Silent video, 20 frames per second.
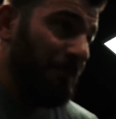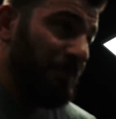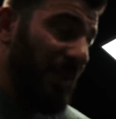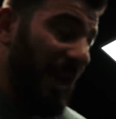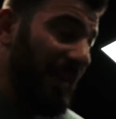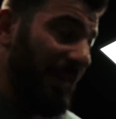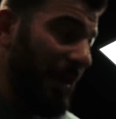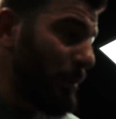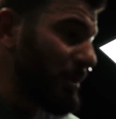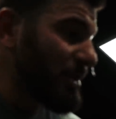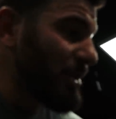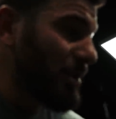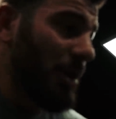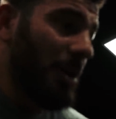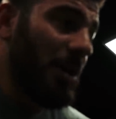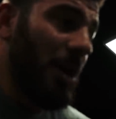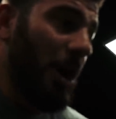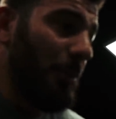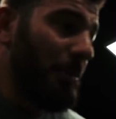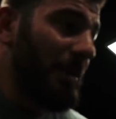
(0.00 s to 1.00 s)
And then we took a
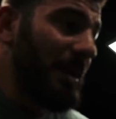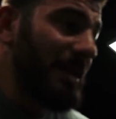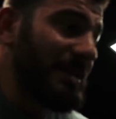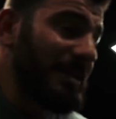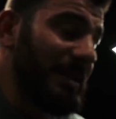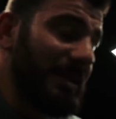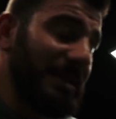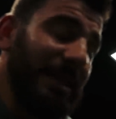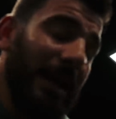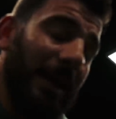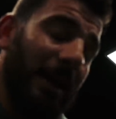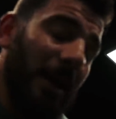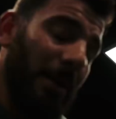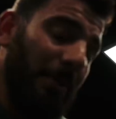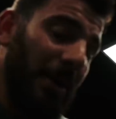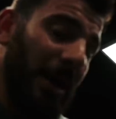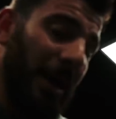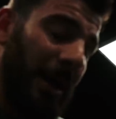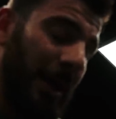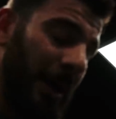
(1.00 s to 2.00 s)
couple minutes to set
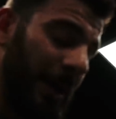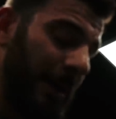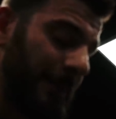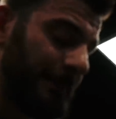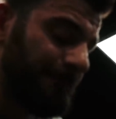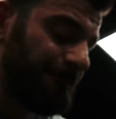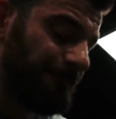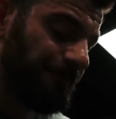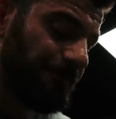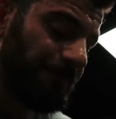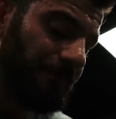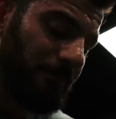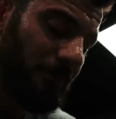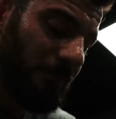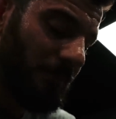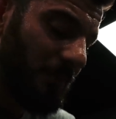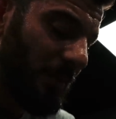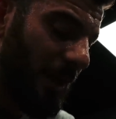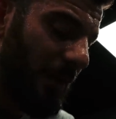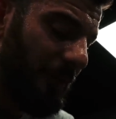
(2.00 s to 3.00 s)
up
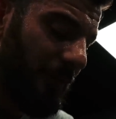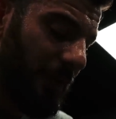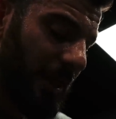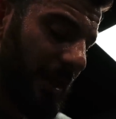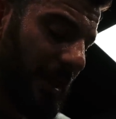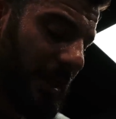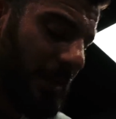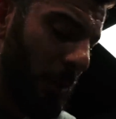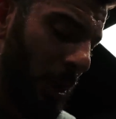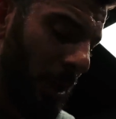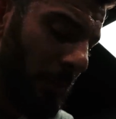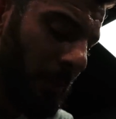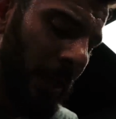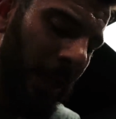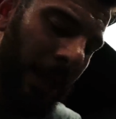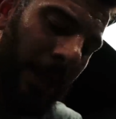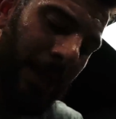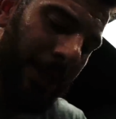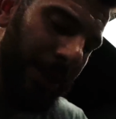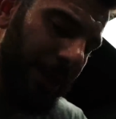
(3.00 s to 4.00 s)
for the EMOM,
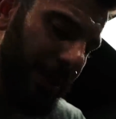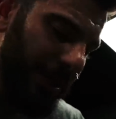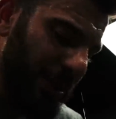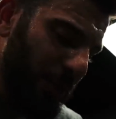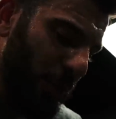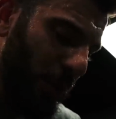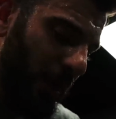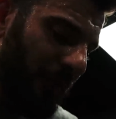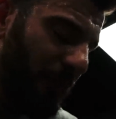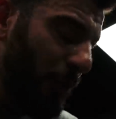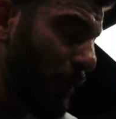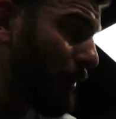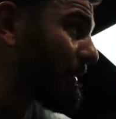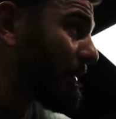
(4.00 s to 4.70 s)
24